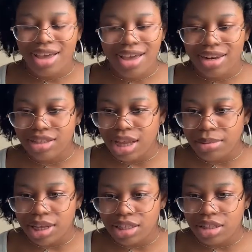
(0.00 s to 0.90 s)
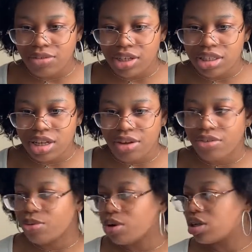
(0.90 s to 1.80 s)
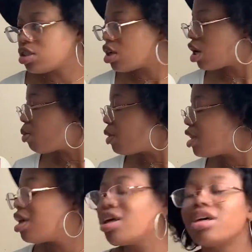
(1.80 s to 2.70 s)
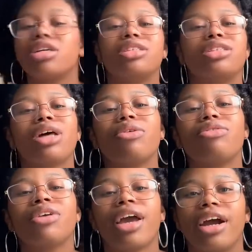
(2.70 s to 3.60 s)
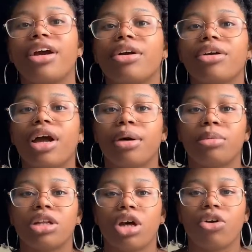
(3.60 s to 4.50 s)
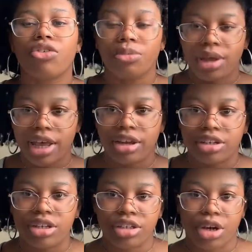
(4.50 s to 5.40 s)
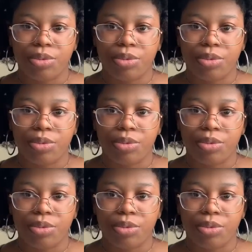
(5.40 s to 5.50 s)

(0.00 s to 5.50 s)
It is time to get into the fun stuff. We're going to start with self-care. I'm going to go from head to toe.